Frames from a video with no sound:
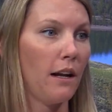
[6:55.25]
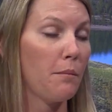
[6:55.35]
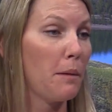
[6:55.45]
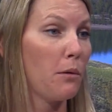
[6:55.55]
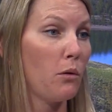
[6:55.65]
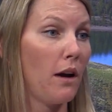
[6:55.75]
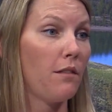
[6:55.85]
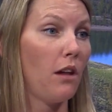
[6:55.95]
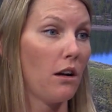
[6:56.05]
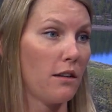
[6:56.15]
And people who have
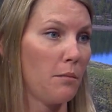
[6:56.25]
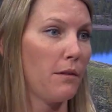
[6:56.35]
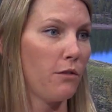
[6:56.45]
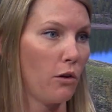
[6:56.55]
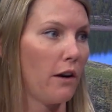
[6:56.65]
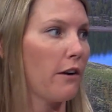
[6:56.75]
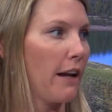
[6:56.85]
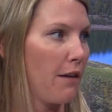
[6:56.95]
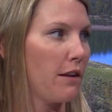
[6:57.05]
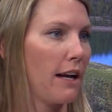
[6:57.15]
logged in before already
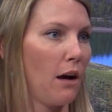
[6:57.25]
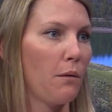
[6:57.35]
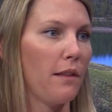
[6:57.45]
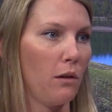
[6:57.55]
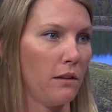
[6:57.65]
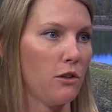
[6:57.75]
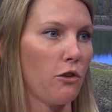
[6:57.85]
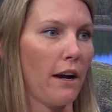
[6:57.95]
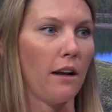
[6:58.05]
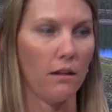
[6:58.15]
have an account with the old
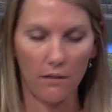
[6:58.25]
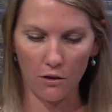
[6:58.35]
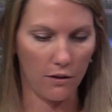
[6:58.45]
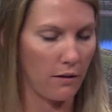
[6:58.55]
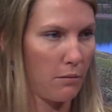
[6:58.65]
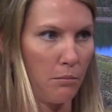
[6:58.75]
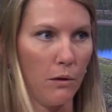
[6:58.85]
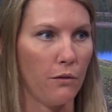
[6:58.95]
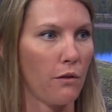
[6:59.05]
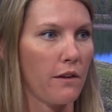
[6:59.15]
eTRAKiT. It just
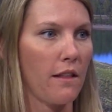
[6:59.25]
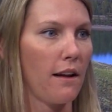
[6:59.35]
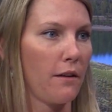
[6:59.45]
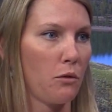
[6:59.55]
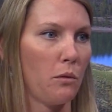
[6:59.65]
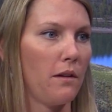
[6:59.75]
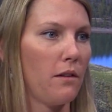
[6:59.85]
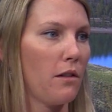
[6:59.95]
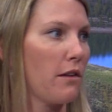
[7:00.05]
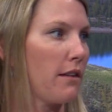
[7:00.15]
moves over to the next one, so
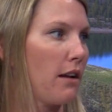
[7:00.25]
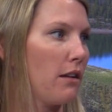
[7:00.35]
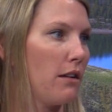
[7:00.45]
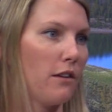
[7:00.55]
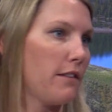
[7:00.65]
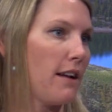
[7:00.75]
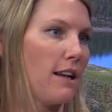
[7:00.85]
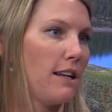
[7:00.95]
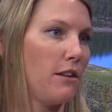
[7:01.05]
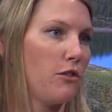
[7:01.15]
there's not a
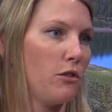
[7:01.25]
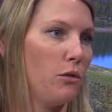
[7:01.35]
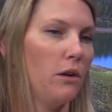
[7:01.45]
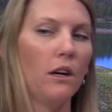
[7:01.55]
need to